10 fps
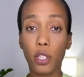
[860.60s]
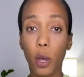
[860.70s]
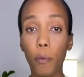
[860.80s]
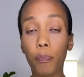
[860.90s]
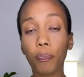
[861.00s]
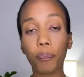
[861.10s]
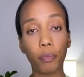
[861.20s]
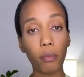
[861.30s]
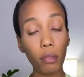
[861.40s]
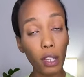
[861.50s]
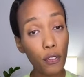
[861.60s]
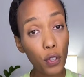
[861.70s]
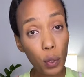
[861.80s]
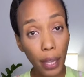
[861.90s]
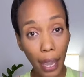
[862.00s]
so
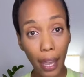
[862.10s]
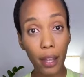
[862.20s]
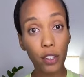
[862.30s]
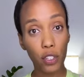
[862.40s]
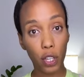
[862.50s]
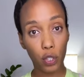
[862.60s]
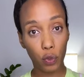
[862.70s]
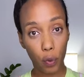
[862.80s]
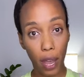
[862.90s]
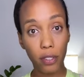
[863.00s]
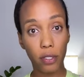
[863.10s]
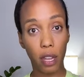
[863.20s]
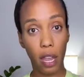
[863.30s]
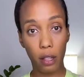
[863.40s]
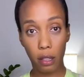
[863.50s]
If you can't just
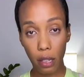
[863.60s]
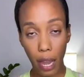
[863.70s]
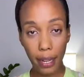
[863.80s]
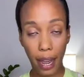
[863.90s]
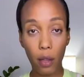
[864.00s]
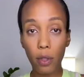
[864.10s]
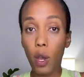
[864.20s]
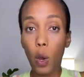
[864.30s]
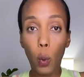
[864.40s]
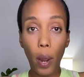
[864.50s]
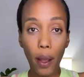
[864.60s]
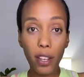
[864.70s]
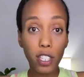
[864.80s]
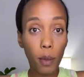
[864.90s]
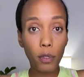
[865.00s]
rest and lie down,
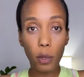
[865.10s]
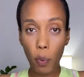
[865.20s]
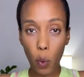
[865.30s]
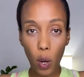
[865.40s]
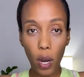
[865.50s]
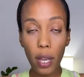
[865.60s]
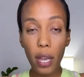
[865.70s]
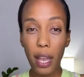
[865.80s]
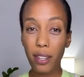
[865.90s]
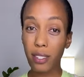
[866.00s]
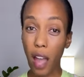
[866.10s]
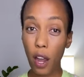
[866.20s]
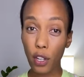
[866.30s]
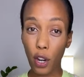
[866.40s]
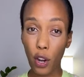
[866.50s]
wearing some support is
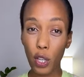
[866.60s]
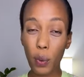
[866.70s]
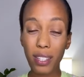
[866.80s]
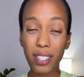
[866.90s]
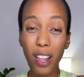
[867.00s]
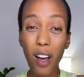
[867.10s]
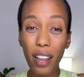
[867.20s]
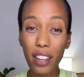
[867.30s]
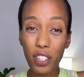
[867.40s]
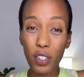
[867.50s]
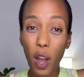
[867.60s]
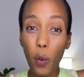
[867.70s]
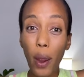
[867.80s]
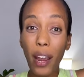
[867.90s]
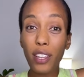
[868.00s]
not going to hurt you, as long as you're
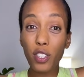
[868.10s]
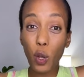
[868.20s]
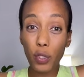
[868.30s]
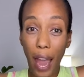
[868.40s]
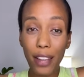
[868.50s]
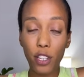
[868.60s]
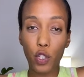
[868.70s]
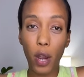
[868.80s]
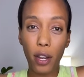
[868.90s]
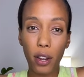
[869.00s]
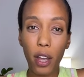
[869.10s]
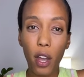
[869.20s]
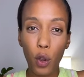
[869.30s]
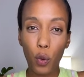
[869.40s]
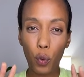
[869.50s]
not wearing it so tight to try to
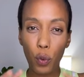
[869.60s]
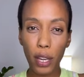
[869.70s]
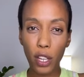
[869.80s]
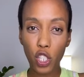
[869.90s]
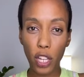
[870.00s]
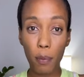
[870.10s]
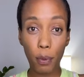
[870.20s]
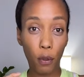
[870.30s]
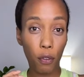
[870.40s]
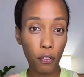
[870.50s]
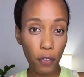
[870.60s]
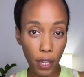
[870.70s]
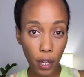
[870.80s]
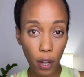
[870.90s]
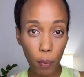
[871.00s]
reshape your
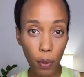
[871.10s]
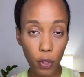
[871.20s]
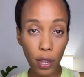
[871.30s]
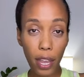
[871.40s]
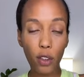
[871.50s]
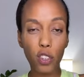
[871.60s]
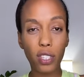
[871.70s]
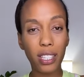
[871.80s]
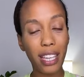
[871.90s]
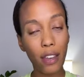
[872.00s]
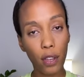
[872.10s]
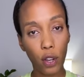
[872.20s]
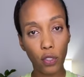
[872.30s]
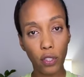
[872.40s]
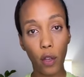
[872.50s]
figure per se. You're just
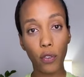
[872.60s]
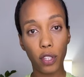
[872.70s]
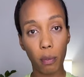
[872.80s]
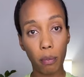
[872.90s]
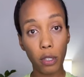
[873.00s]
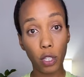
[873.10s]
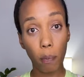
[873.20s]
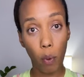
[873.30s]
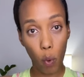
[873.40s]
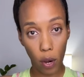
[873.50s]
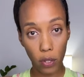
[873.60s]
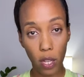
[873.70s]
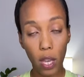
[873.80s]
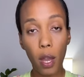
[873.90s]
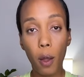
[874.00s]
giving yourself some
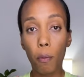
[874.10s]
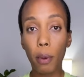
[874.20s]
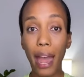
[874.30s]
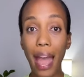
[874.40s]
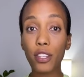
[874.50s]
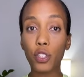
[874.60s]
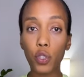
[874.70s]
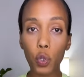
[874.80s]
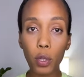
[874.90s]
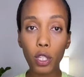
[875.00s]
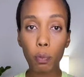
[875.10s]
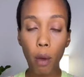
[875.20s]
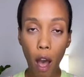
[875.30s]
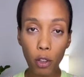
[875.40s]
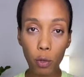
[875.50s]
support. But as soon as
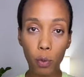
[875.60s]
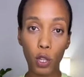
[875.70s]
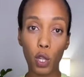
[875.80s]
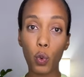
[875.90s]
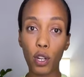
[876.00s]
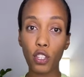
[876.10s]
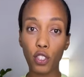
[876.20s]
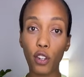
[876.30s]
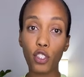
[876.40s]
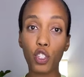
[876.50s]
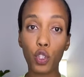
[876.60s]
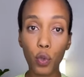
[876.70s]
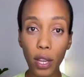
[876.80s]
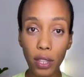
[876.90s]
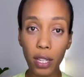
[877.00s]
possible, you want to start
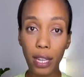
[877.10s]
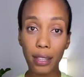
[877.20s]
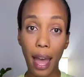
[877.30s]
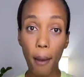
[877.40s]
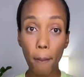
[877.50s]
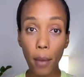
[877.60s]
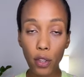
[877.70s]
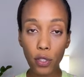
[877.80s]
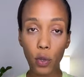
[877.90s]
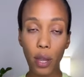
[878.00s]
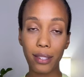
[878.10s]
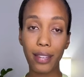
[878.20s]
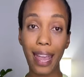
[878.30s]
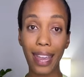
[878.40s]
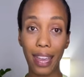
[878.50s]
strengthening that muscle
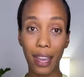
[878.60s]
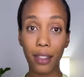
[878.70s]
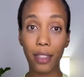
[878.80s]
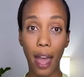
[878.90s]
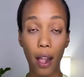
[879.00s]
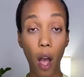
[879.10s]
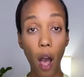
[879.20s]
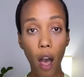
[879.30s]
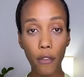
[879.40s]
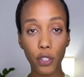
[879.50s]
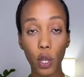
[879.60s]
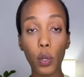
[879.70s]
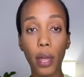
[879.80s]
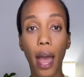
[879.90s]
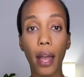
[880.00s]
and taking that off
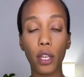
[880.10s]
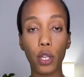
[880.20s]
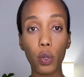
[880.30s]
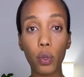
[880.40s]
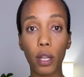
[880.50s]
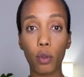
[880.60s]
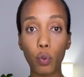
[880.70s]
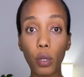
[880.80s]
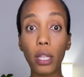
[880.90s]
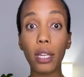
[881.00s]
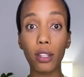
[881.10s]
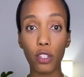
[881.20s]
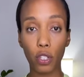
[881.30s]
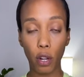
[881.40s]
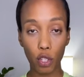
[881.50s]
so that you can
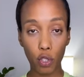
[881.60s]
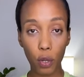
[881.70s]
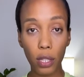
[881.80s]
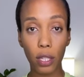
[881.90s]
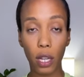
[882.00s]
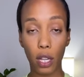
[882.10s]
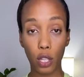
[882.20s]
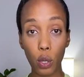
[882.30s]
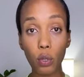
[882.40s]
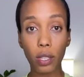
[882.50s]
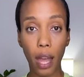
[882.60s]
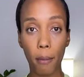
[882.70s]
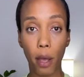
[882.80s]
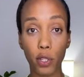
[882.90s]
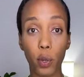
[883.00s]
really start strengthening and using
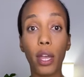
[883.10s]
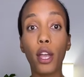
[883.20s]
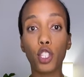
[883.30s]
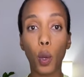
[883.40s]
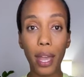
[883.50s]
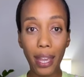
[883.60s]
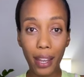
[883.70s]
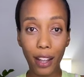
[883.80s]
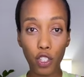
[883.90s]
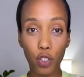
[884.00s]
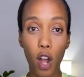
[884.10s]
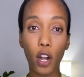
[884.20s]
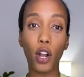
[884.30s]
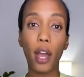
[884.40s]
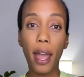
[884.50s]
that muscle so it can get
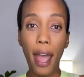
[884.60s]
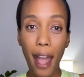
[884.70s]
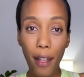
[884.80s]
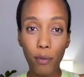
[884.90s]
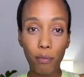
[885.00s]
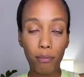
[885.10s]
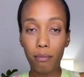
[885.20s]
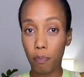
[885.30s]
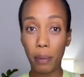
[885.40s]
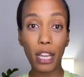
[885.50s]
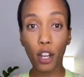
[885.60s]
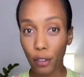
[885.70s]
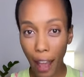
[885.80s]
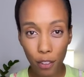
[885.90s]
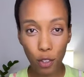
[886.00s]
stronger and be
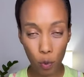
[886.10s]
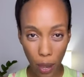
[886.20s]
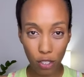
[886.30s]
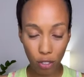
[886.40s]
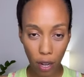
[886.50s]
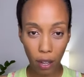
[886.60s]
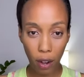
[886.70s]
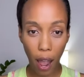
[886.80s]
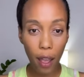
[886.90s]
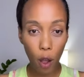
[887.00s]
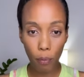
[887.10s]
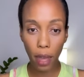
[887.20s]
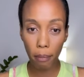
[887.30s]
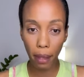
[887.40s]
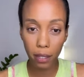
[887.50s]
your natural waist trainer. I
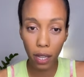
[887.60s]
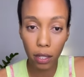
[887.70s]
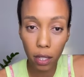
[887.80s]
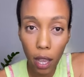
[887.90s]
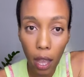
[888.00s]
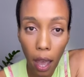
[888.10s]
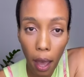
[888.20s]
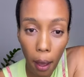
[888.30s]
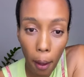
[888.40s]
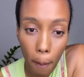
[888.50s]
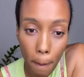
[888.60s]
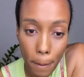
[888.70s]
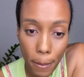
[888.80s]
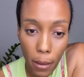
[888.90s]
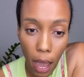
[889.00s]
hope that makes sense. I